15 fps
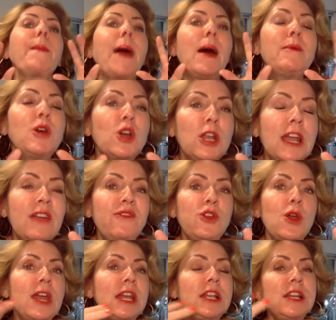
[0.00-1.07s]
I'm not going to give you
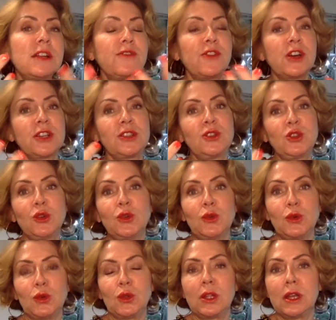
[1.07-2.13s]
any advice at
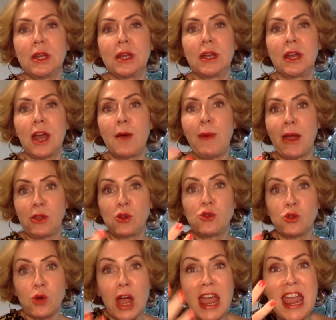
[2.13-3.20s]
all about
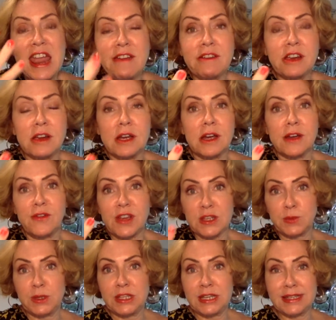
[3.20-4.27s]
your area of
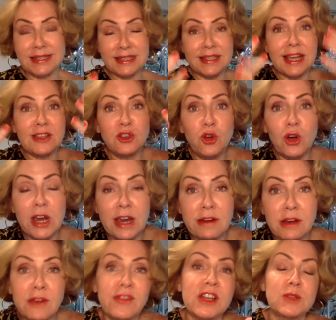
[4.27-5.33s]
expertise, because that's your
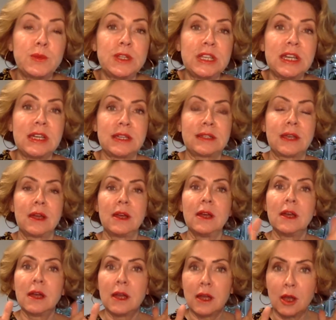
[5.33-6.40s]
area of expertise.
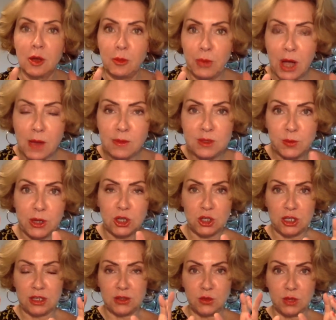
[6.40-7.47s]
But I'm a
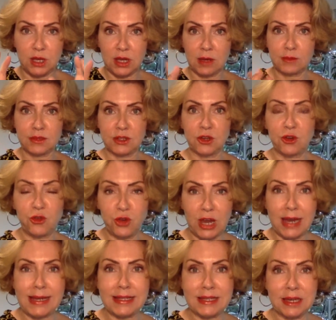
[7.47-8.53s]
specialist when it comes to
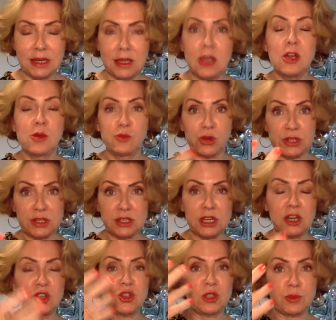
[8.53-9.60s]
creating
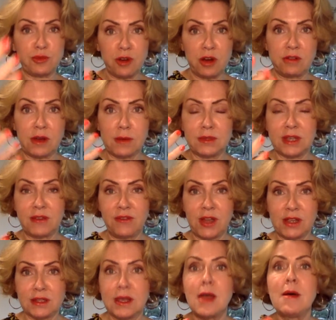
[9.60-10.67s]
presentations, programs,
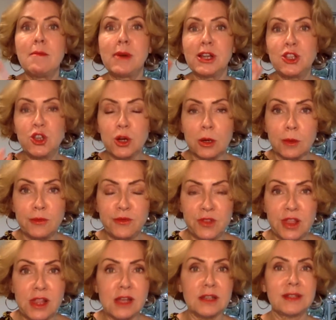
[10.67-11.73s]
events. My job for
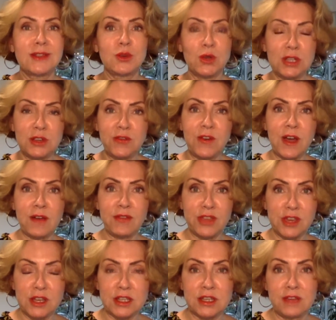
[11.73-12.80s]
the last 25,
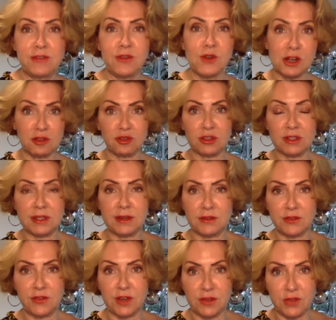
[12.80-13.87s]
30,
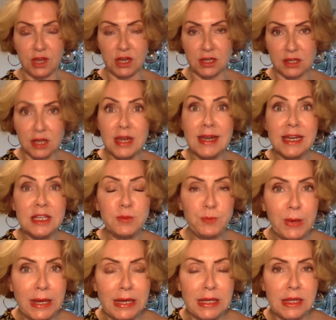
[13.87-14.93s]
475 years has
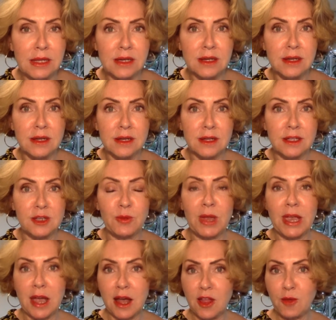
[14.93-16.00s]
been to
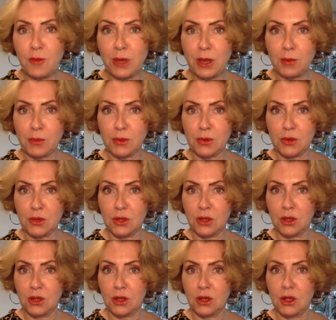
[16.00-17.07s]
make other people
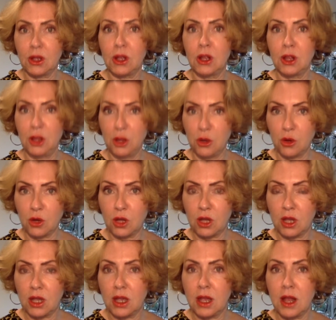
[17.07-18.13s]
look
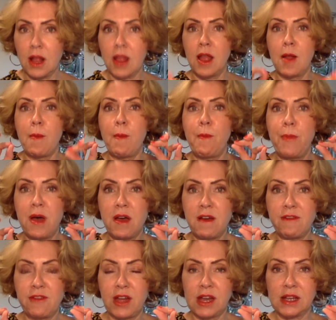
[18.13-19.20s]

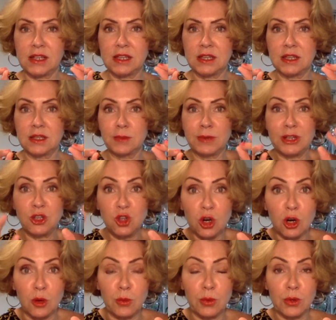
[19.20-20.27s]
perfect. It's my
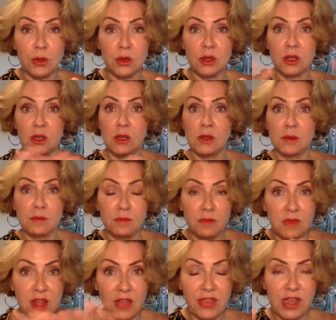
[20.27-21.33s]
job.
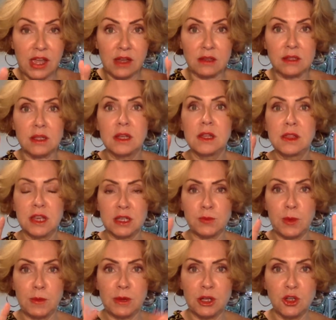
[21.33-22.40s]
Nothing else. That's
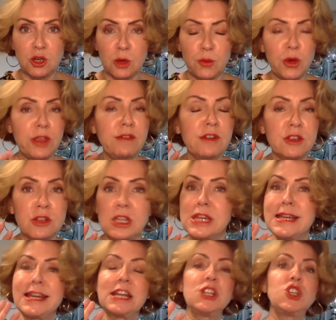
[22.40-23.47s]
been my job. Whether you're
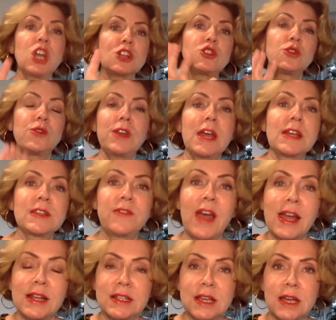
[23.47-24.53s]
a judge on The X
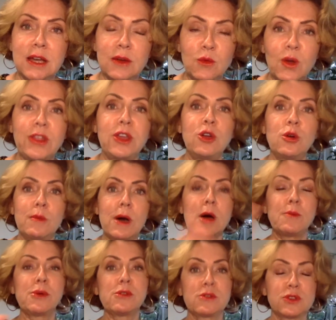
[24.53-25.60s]
Factor, whether you're
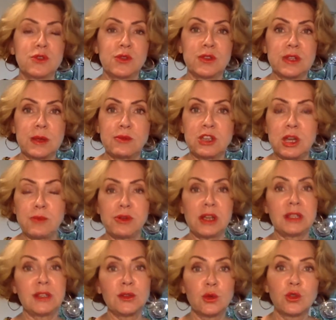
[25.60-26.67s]
Mark Boris on The Celebrity
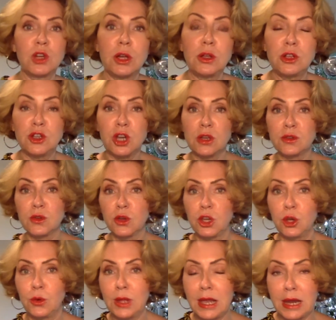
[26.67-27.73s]
Apprentice or Tony Jones on
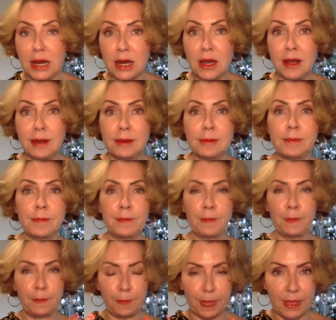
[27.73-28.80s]
Q&A,
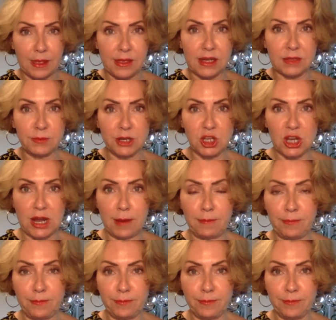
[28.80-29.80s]
that's my jam.